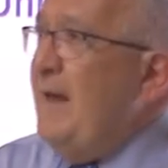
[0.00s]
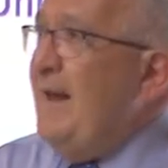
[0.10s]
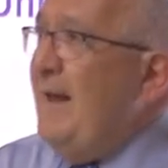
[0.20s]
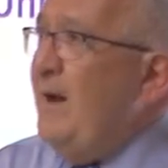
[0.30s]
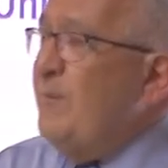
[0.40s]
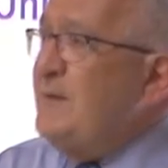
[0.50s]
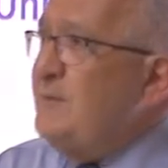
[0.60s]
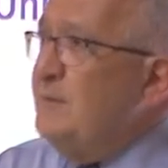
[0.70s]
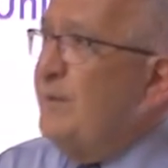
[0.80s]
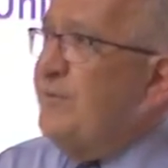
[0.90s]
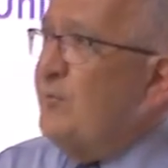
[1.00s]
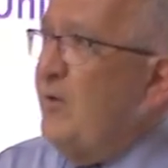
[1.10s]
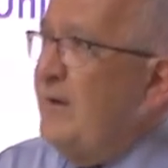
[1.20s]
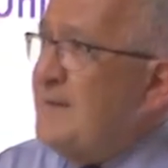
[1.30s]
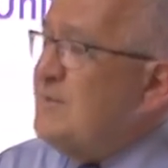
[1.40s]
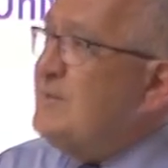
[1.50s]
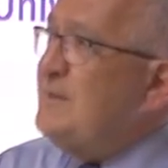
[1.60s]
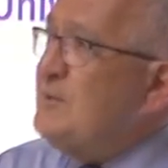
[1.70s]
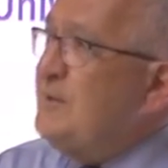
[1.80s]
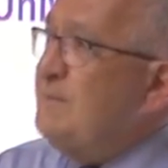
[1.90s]
at how we deal with the crisis
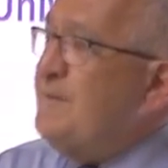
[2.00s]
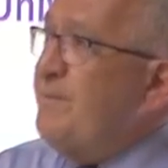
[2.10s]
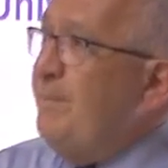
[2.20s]
in terms of